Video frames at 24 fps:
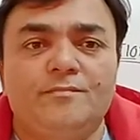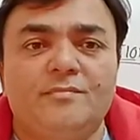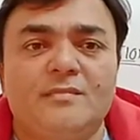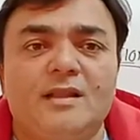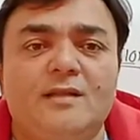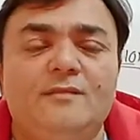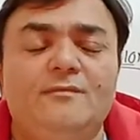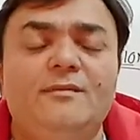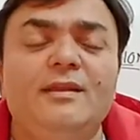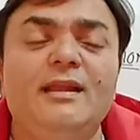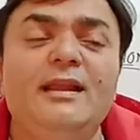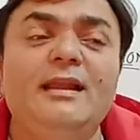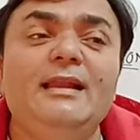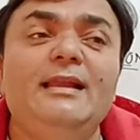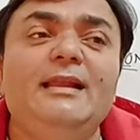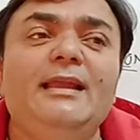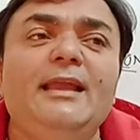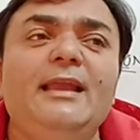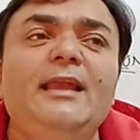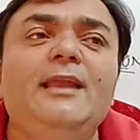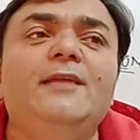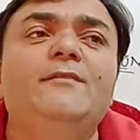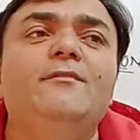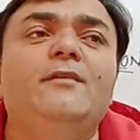will
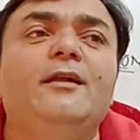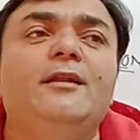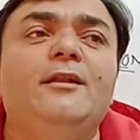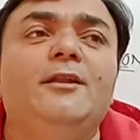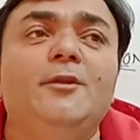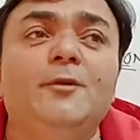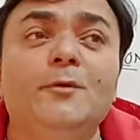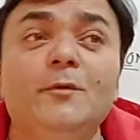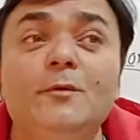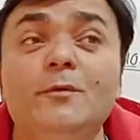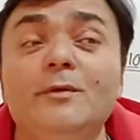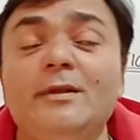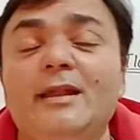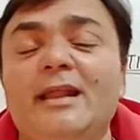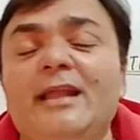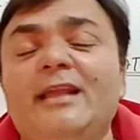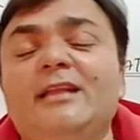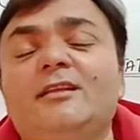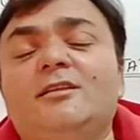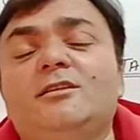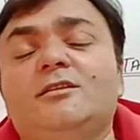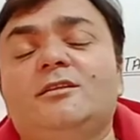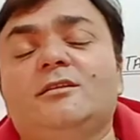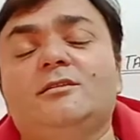give a new
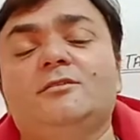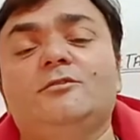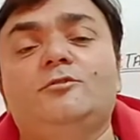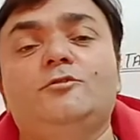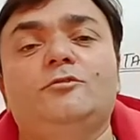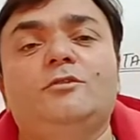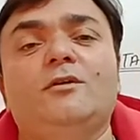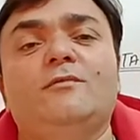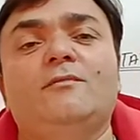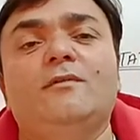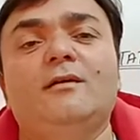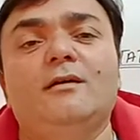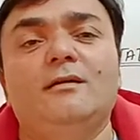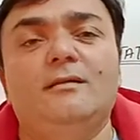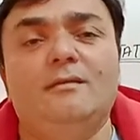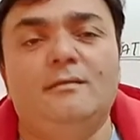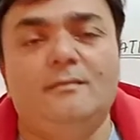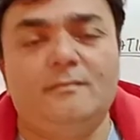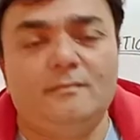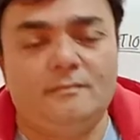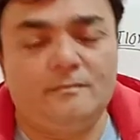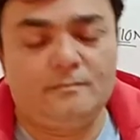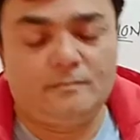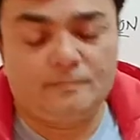nation to the world.